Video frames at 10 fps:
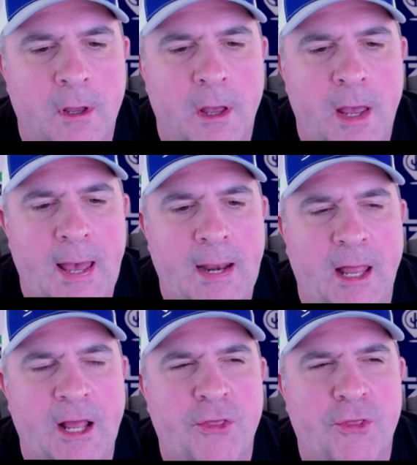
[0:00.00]
had
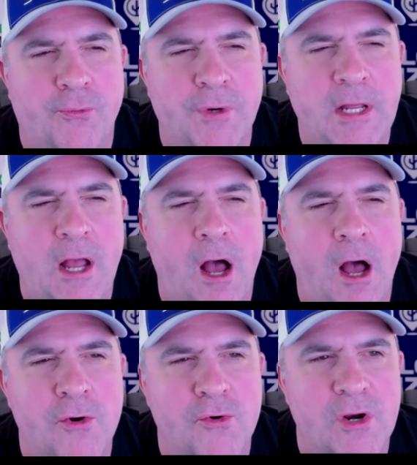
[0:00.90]
like
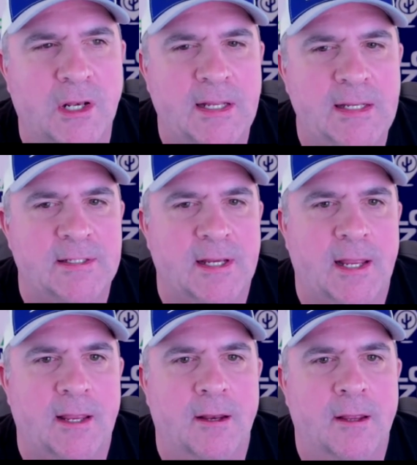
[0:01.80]
300 leads in
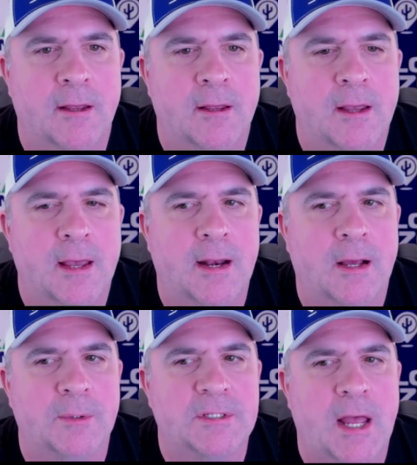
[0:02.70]
it. And I
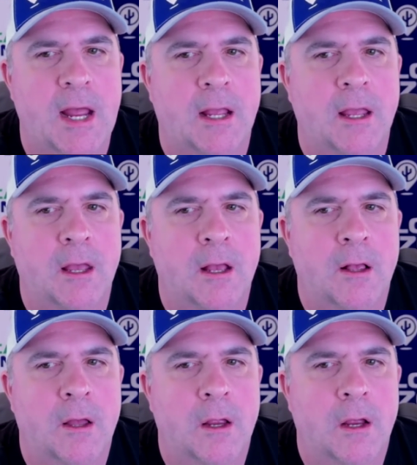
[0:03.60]
was like,
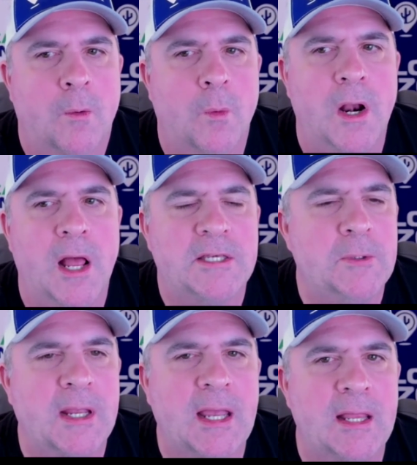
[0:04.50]
we're not
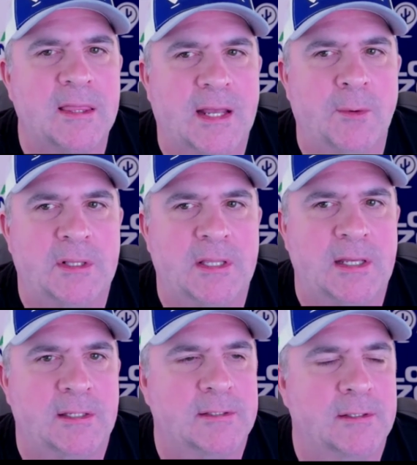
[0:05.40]
doing anything with
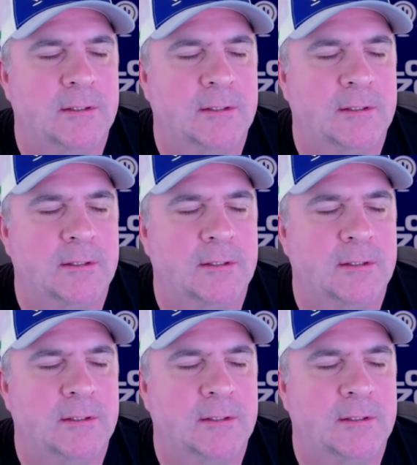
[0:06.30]
these.